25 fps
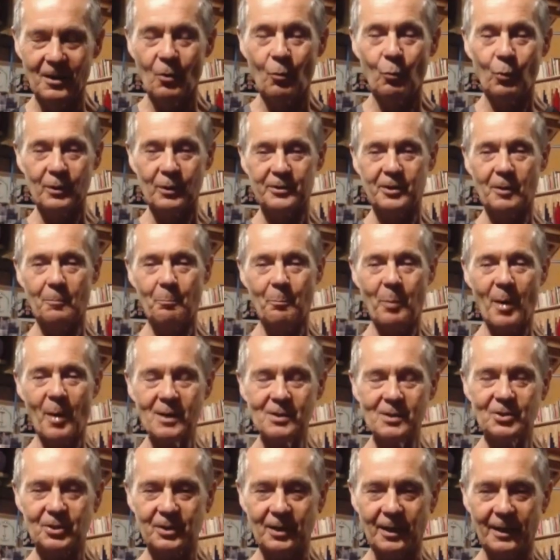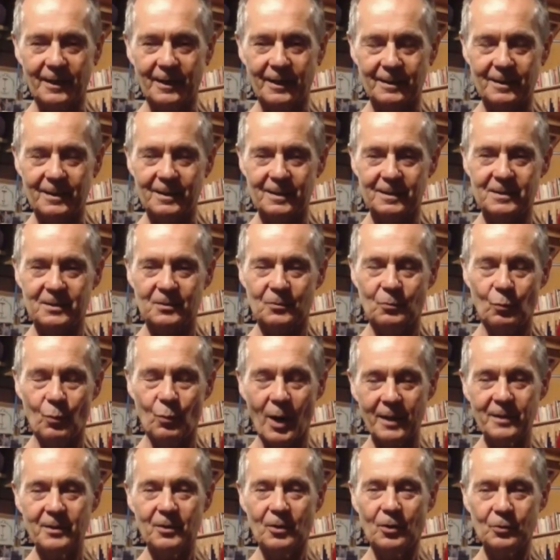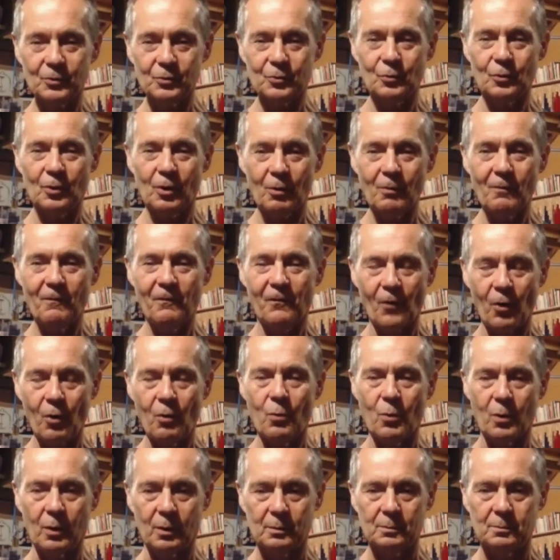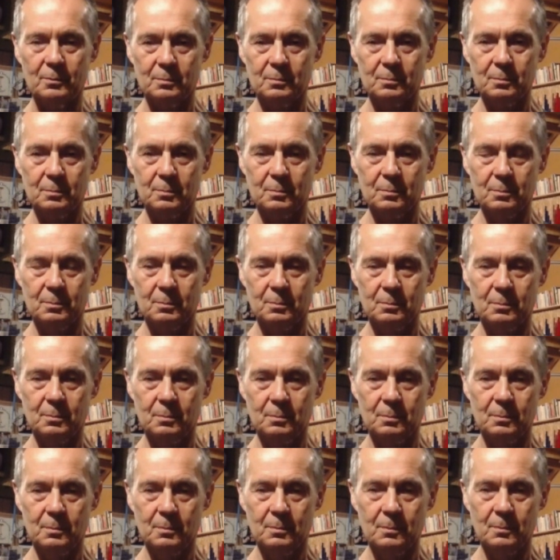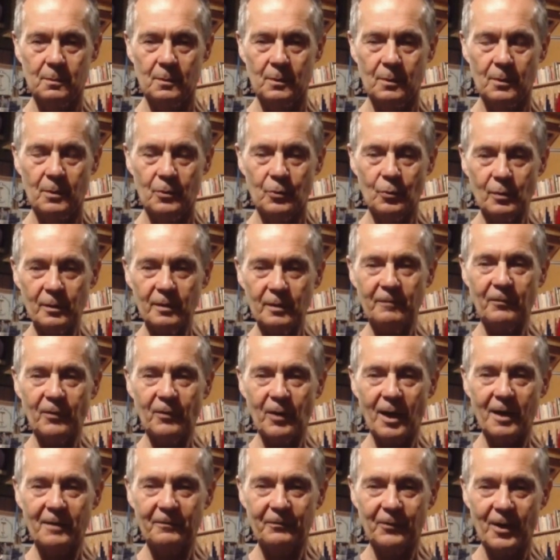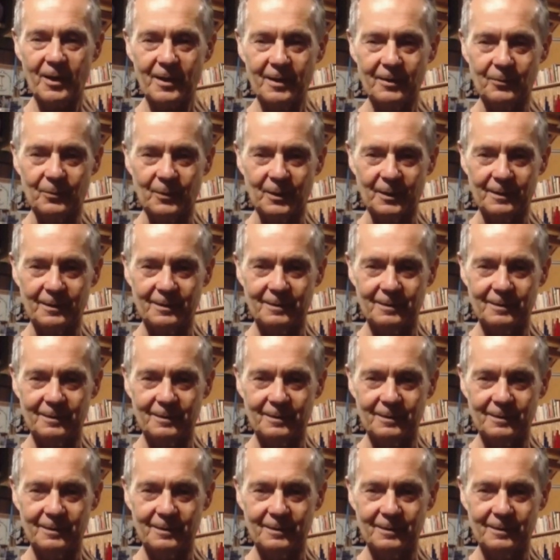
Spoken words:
Well, the punchline is, why not to go forward? You live life anyway.